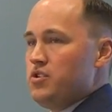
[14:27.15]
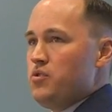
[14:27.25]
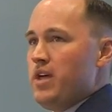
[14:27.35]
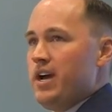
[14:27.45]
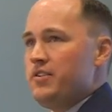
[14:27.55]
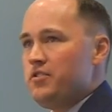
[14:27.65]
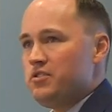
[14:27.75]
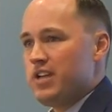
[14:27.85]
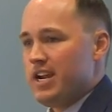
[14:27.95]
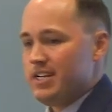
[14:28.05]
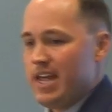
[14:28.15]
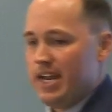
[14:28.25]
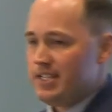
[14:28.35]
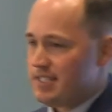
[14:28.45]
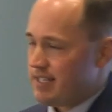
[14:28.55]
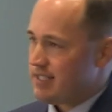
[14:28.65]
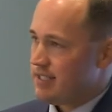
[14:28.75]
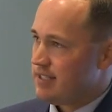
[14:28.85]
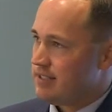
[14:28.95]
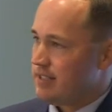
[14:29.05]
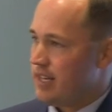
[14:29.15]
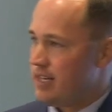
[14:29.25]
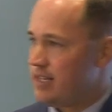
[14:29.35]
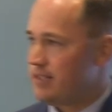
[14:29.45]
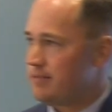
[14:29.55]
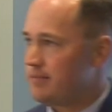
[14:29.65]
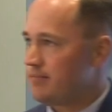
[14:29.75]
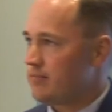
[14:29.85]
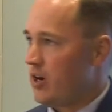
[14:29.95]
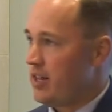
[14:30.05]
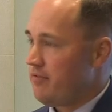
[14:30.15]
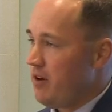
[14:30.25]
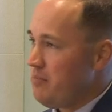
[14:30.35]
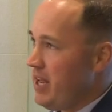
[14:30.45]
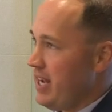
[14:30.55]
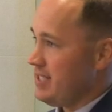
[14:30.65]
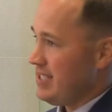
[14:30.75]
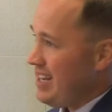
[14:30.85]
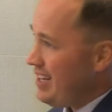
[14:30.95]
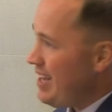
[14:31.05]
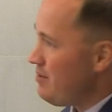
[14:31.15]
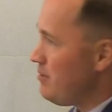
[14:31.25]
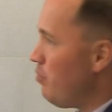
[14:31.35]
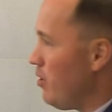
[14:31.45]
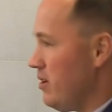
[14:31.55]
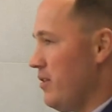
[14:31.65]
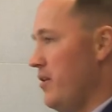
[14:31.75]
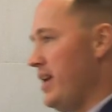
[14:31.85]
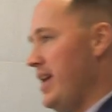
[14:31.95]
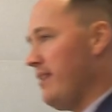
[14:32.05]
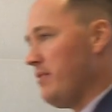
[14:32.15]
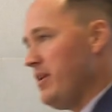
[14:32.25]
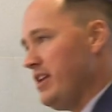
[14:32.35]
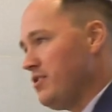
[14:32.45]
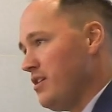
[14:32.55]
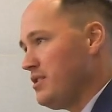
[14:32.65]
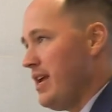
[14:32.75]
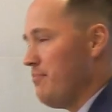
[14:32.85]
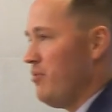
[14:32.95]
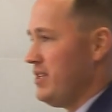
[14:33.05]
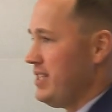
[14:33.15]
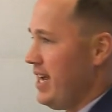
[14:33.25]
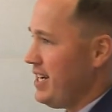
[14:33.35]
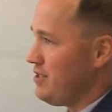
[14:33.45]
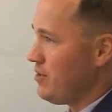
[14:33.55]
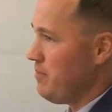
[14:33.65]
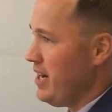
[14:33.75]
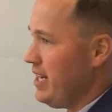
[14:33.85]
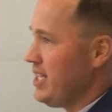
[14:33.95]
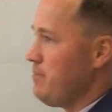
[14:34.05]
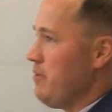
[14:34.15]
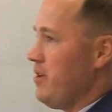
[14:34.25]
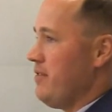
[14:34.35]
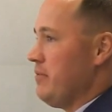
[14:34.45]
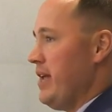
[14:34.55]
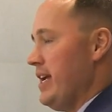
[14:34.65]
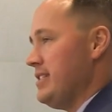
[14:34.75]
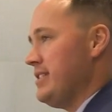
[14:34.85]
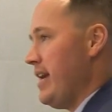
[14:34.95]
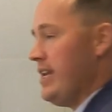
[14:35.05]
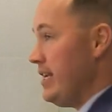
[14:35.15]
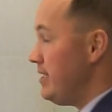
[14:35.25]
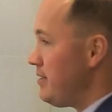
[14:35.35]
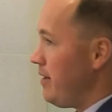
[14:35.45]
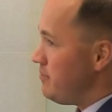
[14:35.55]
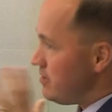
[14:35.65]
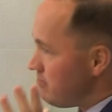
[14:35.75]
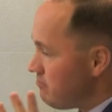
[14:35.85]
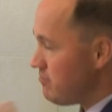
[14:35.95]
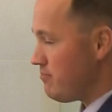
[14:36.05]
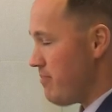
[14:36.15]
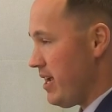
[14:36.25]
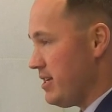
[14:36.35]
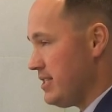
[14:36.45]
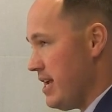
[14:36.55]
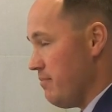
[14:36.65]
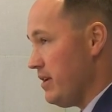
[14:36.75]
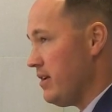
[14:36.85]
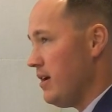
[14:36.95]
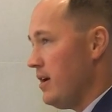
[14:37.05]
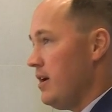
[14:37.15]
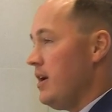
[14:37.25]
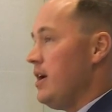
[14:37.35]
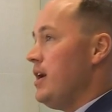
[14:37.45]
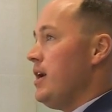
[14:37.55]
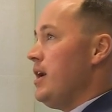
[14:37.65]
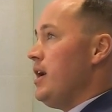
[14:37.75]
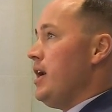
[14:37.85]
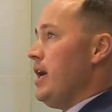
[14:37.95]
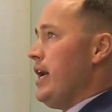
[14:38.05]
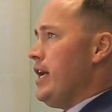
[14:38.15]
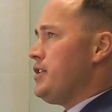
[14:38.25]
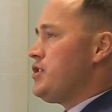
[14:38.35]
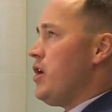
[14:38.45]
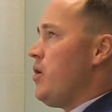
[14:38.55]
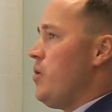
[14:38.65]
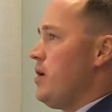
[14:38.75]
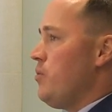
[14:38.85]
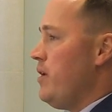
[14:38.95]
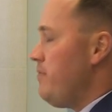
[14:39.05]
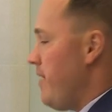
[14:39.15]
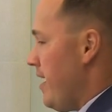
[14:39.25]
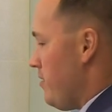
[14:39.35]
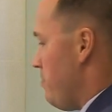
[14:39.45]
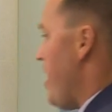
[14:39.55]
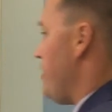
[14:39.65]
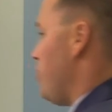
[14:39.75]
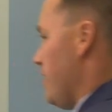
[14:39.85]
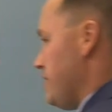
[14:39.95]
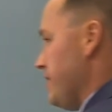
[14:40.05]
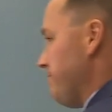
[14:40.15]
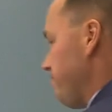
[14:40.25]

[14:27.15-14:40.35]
Do they understand Kansas? Are they from Kansas? I thought that was important, although I can't from an HR standpoint say I discriminate against people that aren't from Kansas. I didn't. I'm just making a statement. And so we found Matt Johnson.